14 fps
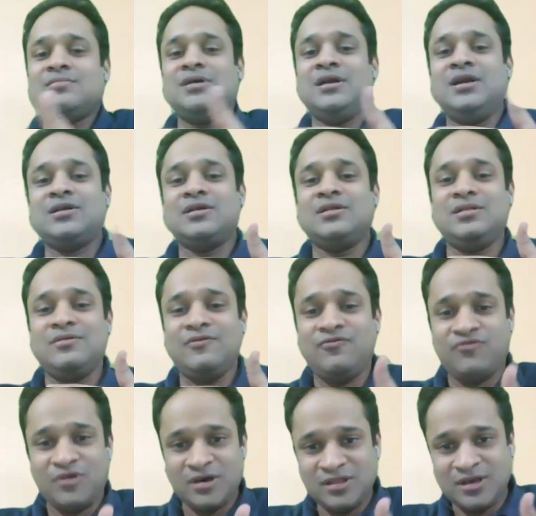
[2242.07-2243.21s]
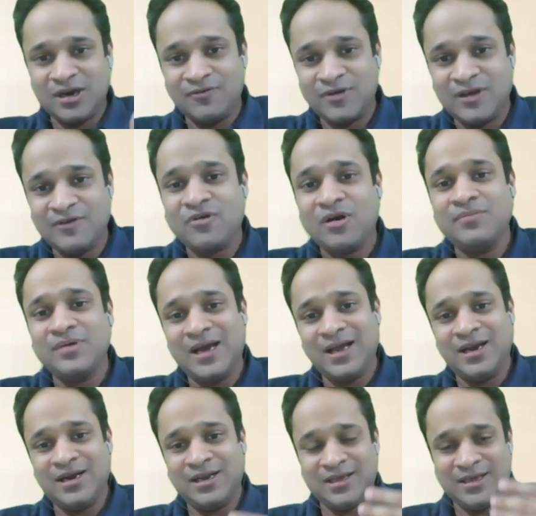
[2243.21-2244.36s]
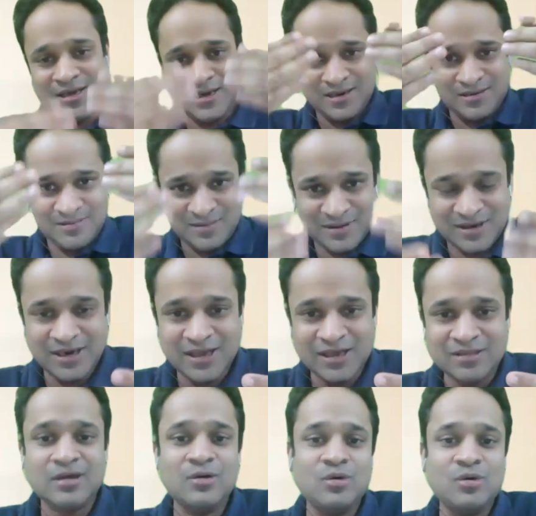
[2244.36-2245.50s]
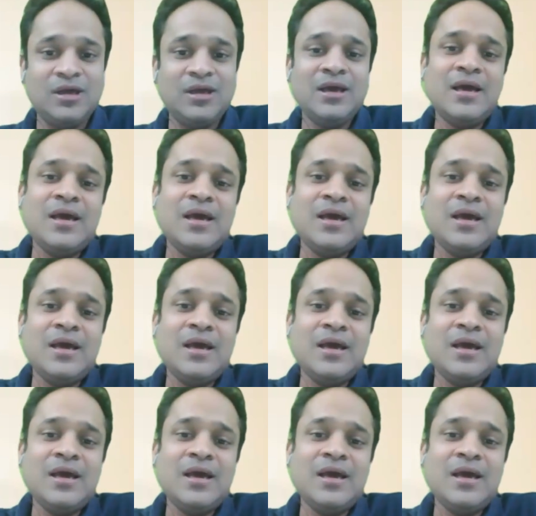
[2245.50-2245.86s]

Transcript: a little further away from reality and reading theory.